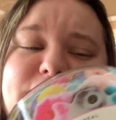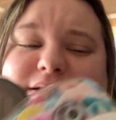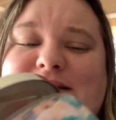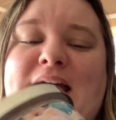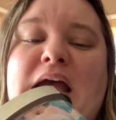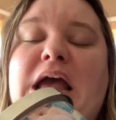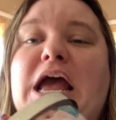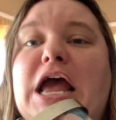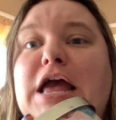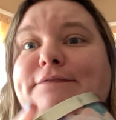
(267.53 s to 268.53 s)
this.
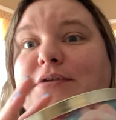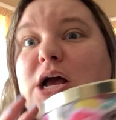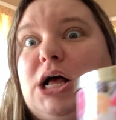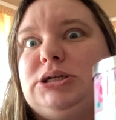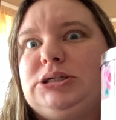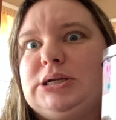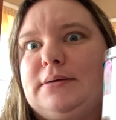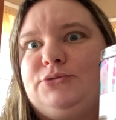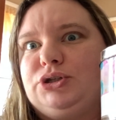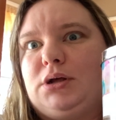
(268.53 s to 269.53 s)
If not,
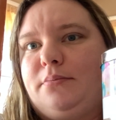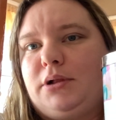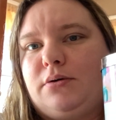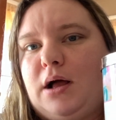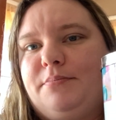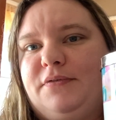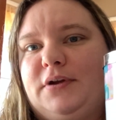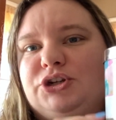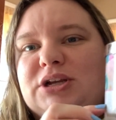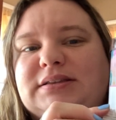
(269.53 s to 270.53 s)
I'm just gonna blow it out and be
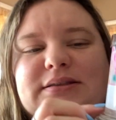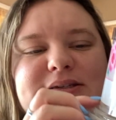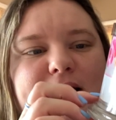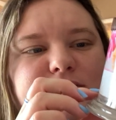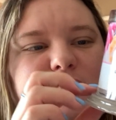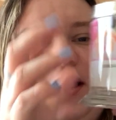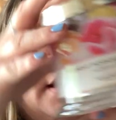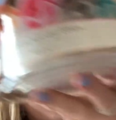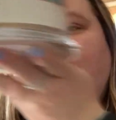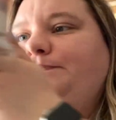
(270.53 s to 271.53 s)
finished because it's down to
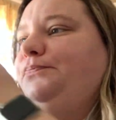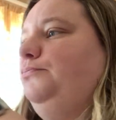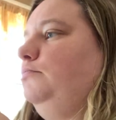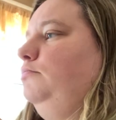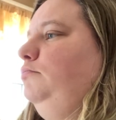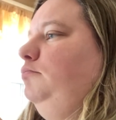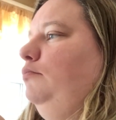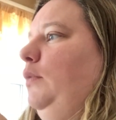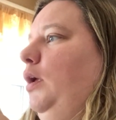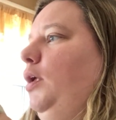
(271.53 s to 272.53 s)
like
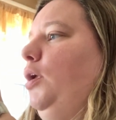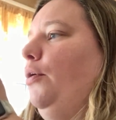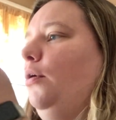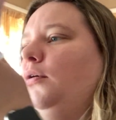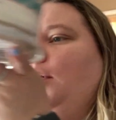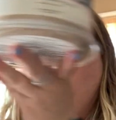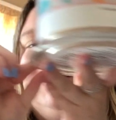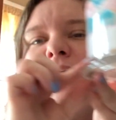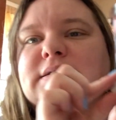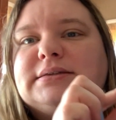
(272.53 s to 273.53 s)
here.
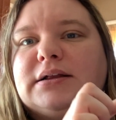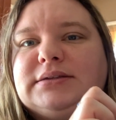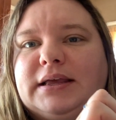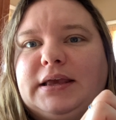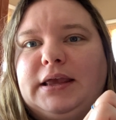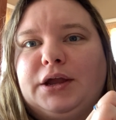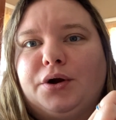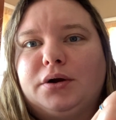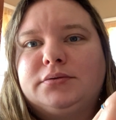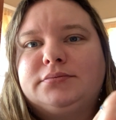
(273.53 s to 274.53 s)
It's down to like
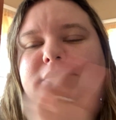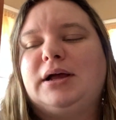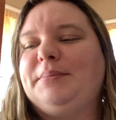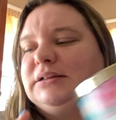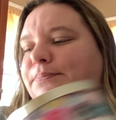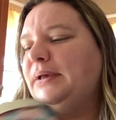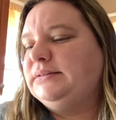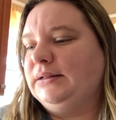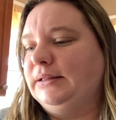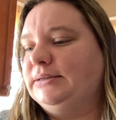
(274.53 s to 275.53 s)
here. I mean, it's
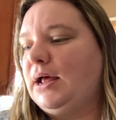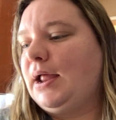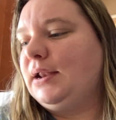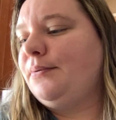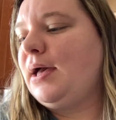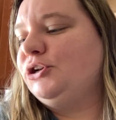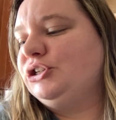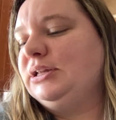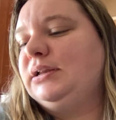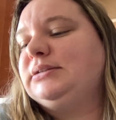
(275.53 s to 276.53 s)
basically done anyway. I
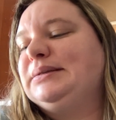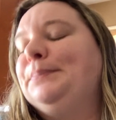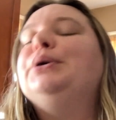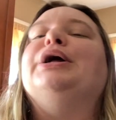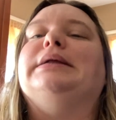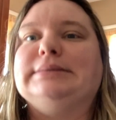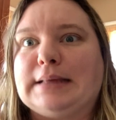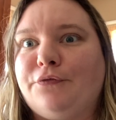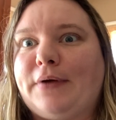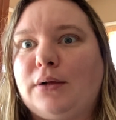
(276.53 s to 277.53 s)
just need to put
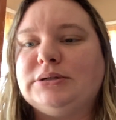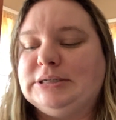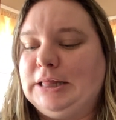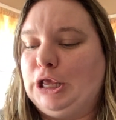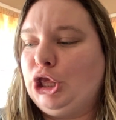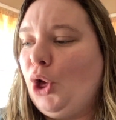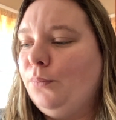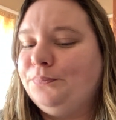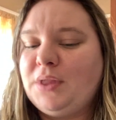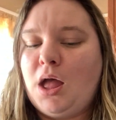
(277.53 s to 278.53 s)
itself out. Thank you.
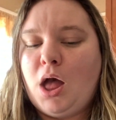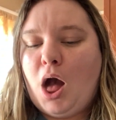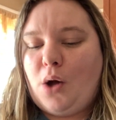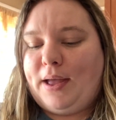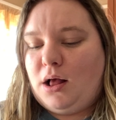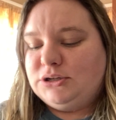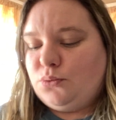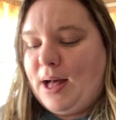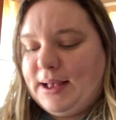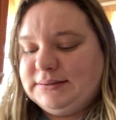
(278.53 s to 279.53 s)
Okay, onto
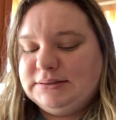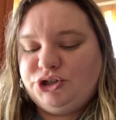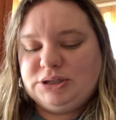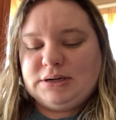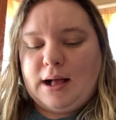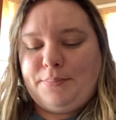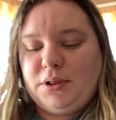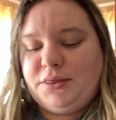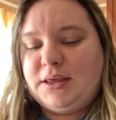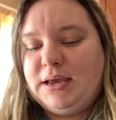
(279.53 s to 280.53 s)
wax. Just a couple
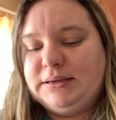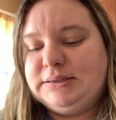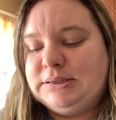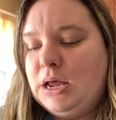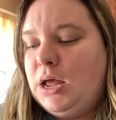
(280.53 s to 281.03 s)
of things.